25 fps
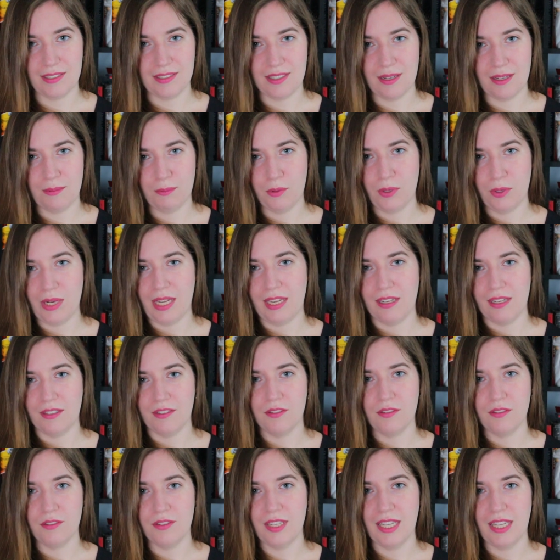at some point
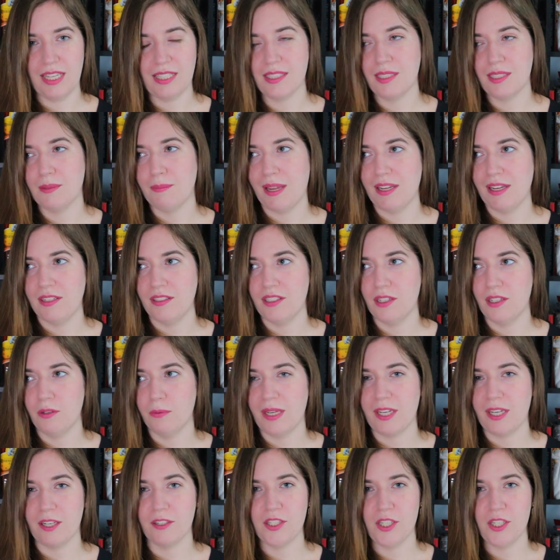and like spend a
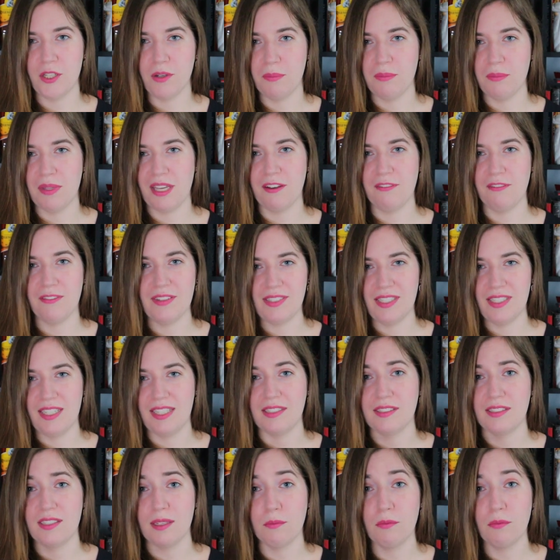week or two up there
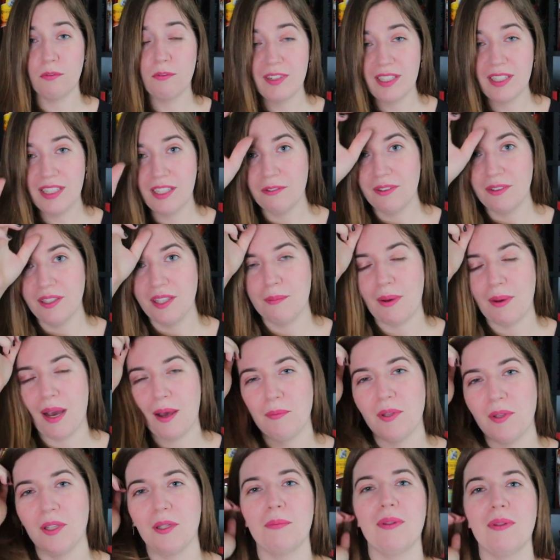visiting some really, really
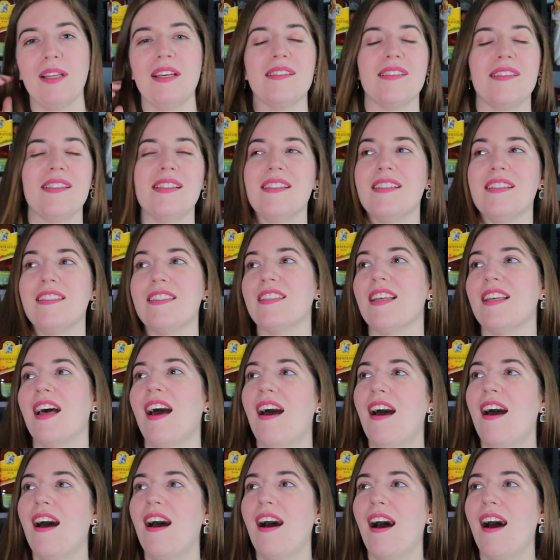popular places.
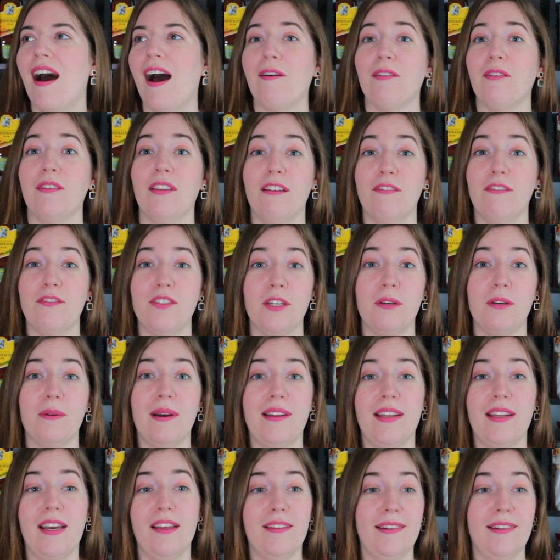I would love to,
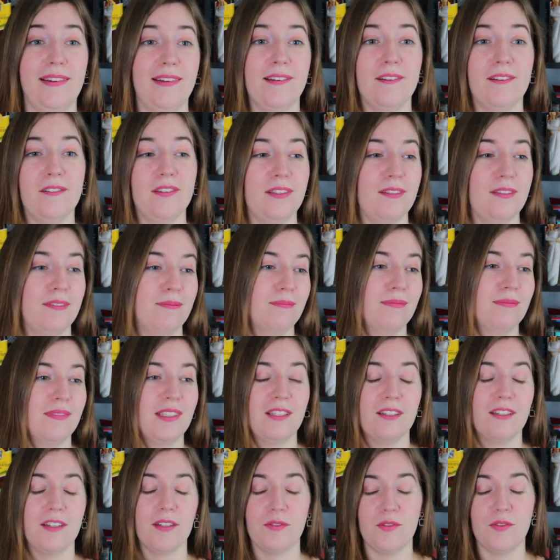and now that I know that
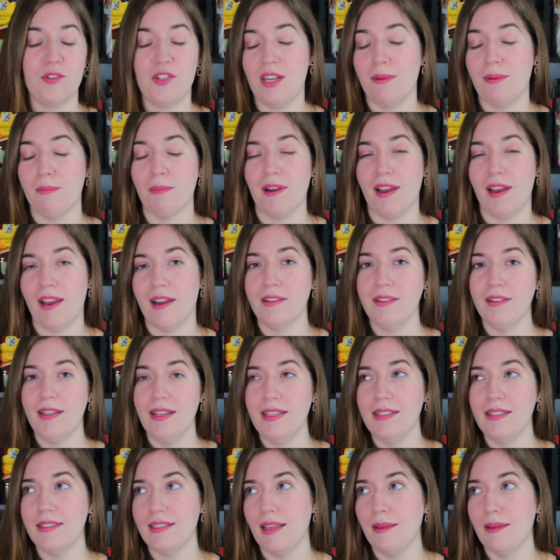there are cheaper
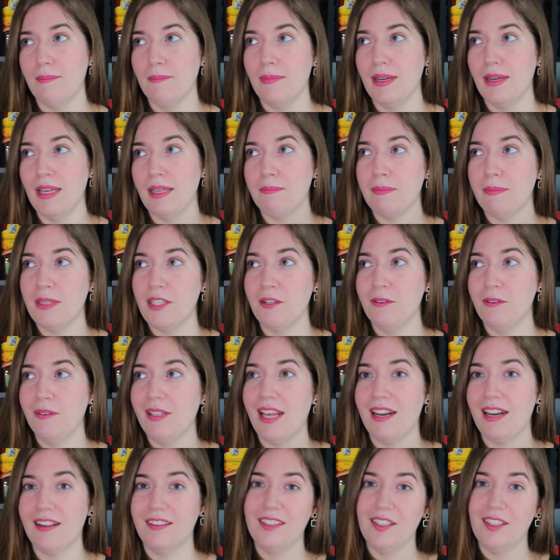airlines, I might be doing
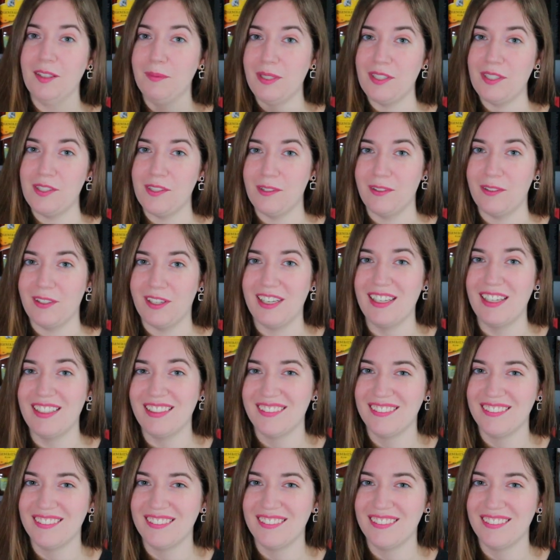that a little bit sooner.